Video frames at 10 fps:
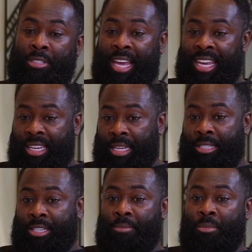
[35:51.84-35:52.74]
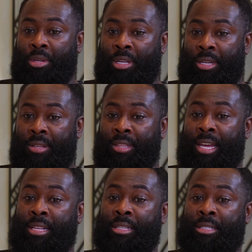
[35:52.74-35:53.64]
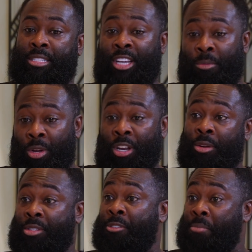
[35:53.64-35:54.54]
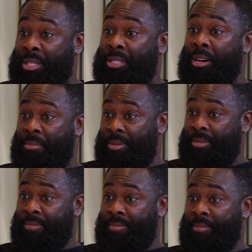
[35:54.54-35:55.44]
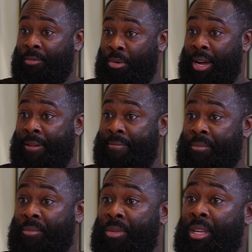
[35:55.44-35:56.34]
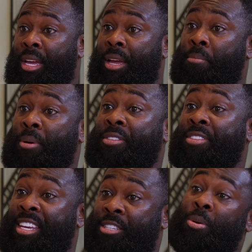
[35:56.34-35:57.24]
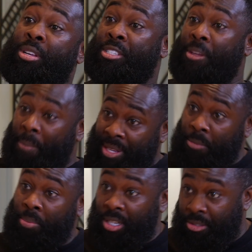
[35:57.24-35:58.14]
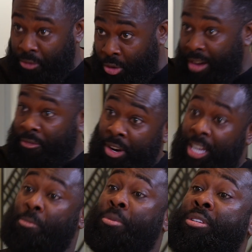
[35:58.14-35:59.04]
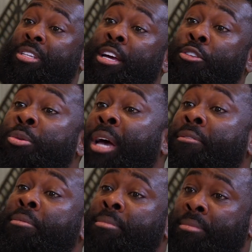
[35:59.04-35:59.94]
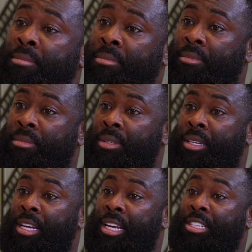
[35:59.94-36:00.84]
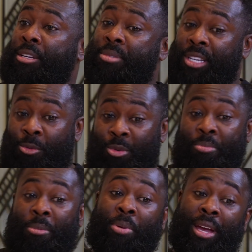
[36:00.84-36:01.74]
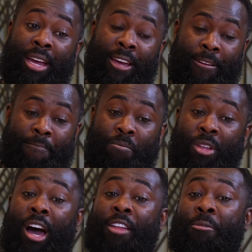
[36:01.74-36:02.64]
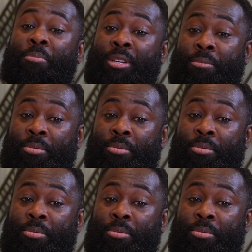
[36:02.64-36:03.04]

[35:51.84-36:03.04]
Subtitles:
take in somebody that someone else has messed up, right? But this person's a better person for going through that experience, and now you have them. Sometimes we prepare our